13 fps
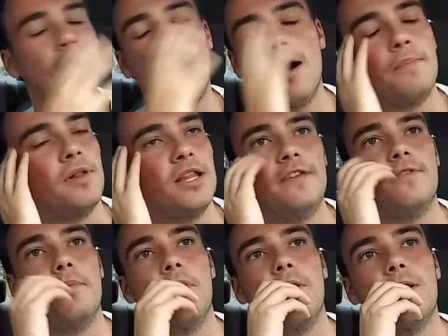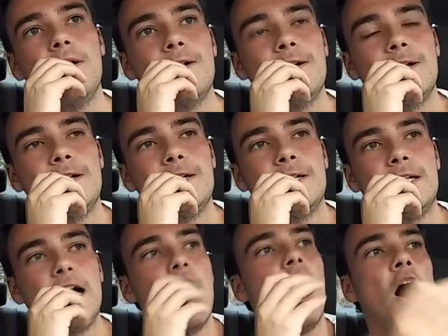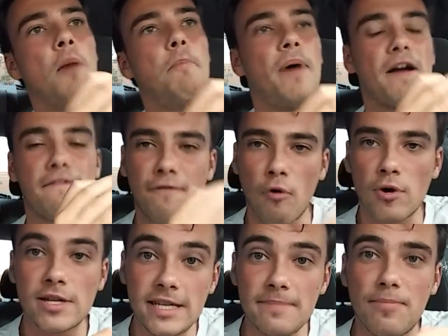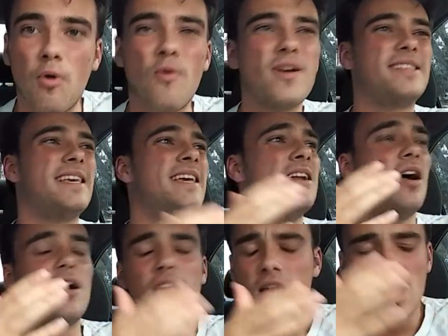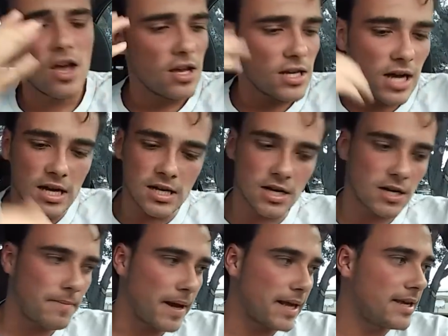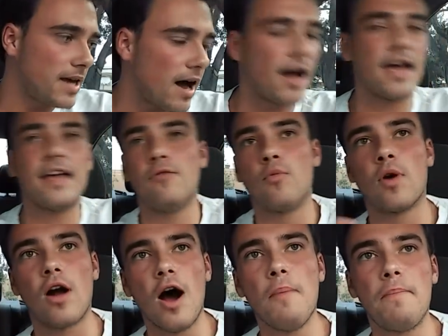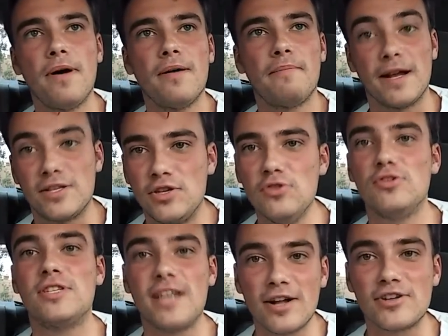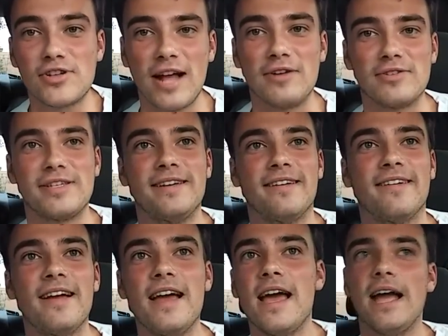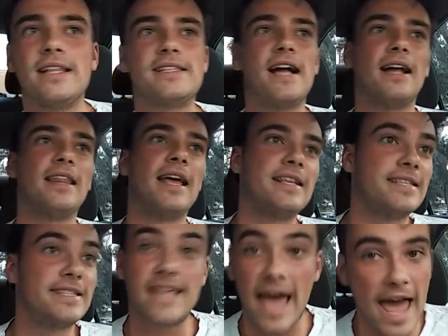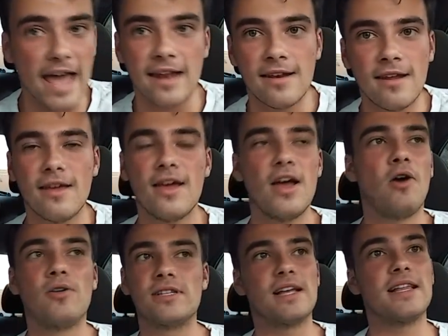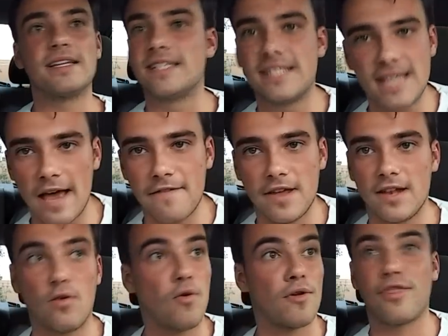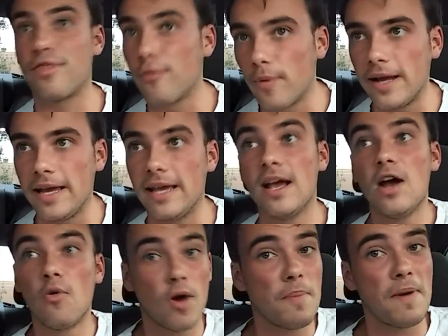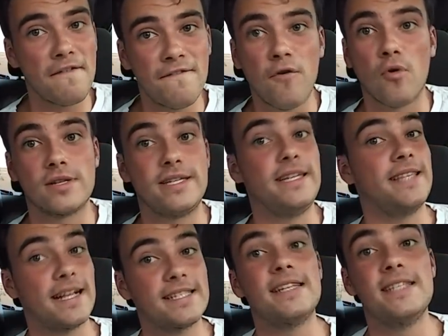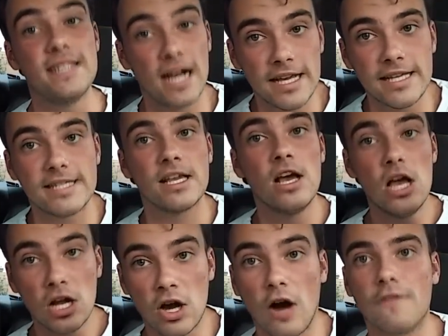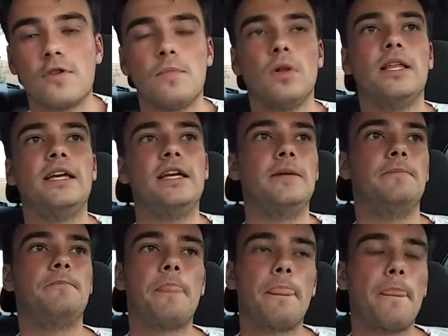Unbelievable. Up by 14 points. Oh, my God. We're up by 2 touchdowns here. It's not like 10, or it's not like 7, or 3. We're up by 14. That's a nice, comfortable lead.